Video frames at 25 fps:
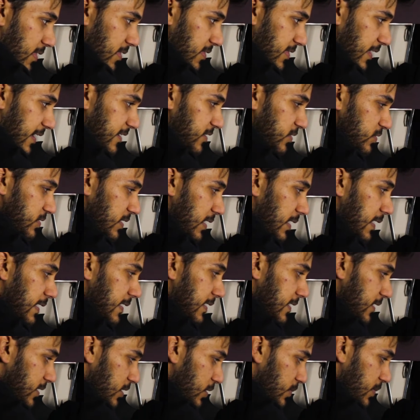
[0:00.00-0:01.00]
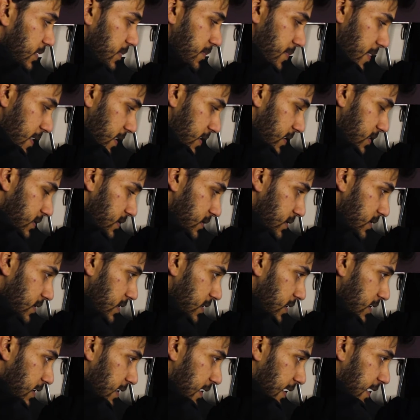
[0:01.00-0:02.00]
that does it a little bit better,
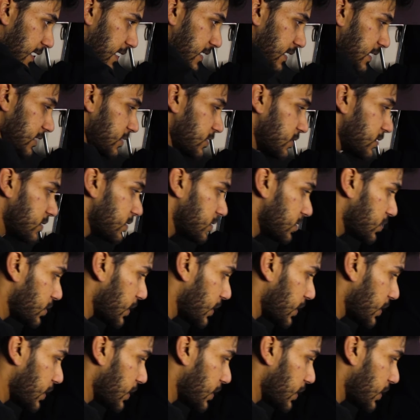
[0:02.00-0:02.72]
and it doesn't